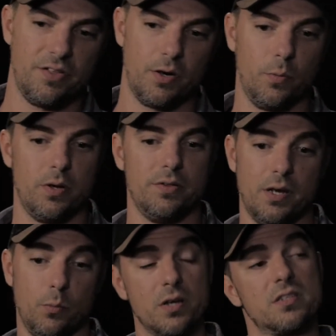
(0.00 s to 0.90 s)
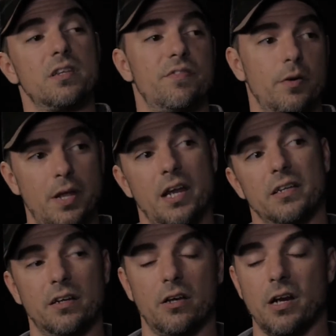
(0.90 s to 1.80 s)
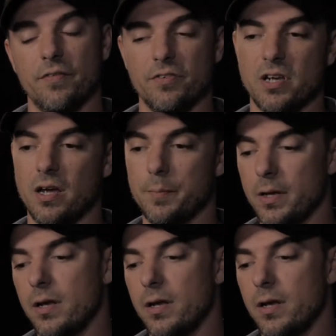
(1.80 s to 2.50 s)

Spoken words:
that was in the film that had to get cut out for time.